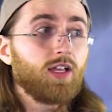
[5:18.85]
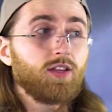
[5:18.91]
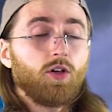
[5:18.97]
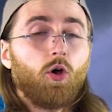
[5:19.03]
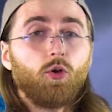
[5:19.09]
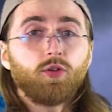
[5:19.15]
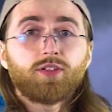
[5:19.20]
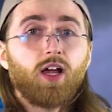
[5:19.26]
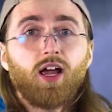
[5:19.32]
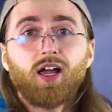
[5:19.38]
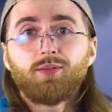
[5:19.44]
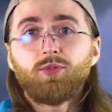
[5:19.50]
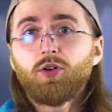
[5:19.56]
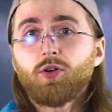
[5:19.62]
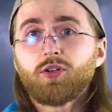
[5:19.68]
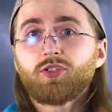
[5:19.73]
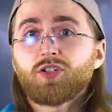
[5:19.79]
And the whole time,
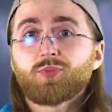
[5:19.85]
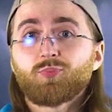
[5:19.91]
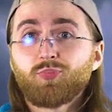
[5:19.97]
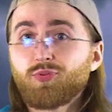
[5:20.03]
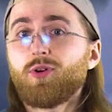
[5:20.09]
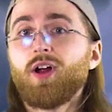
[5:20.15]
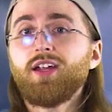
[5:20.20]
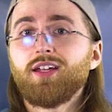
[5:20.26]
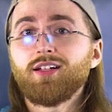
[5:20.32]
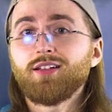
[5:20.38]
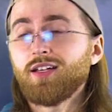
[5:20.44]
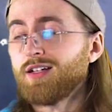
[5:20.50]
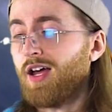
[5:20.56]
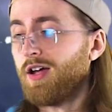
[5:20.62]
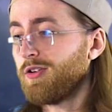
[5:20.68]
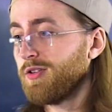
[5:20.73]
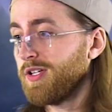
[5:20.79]
you are just praying that
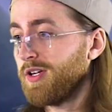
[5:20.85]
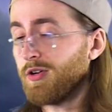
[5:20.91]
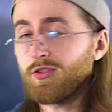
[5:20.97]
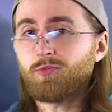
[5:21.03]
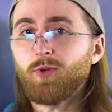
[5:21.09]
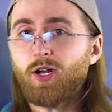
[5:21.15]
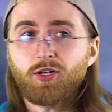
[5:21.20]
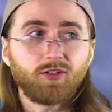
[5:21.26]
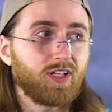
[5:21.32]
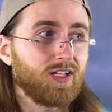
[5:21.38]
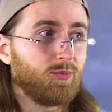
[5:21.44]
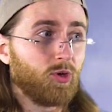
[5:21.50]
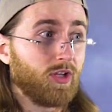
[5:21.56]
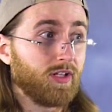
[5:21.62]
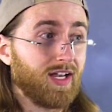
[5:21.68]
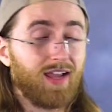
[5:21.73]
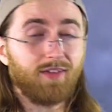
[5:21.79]
not only are the record label and